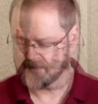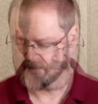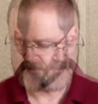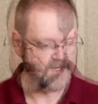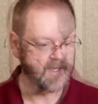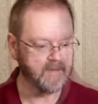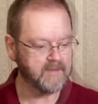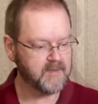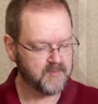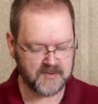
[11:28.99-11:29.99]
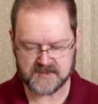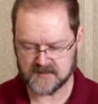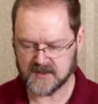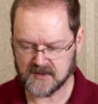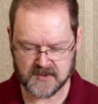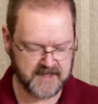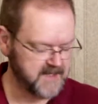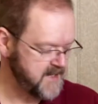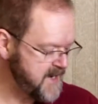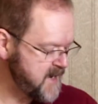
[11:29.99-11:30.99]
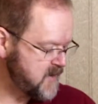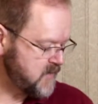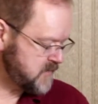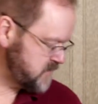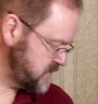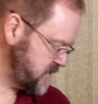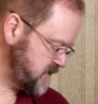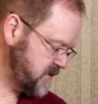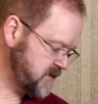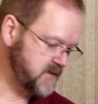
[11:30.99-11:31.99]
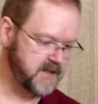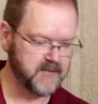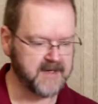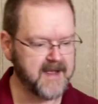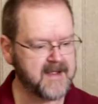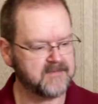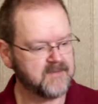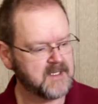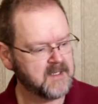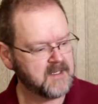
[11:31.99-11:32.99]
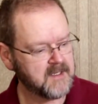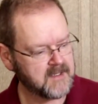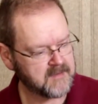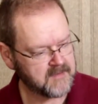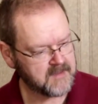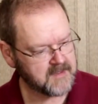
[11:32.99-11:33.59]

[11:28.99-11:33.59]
But the boots I'm going to look at now, get rid of that,